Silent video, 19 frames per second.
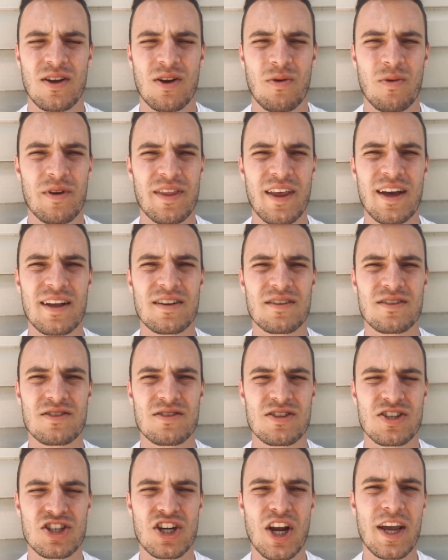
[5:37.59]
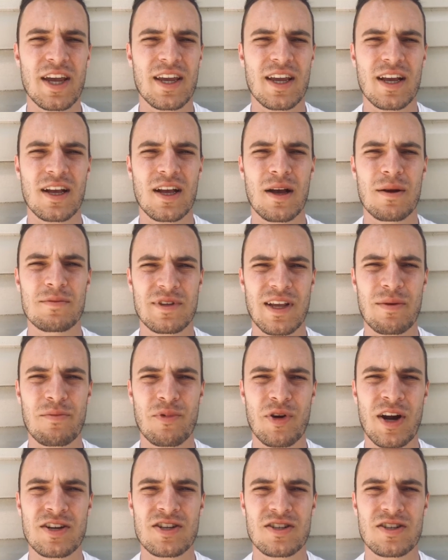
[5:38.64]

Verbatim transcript: when that shaking comes, that branch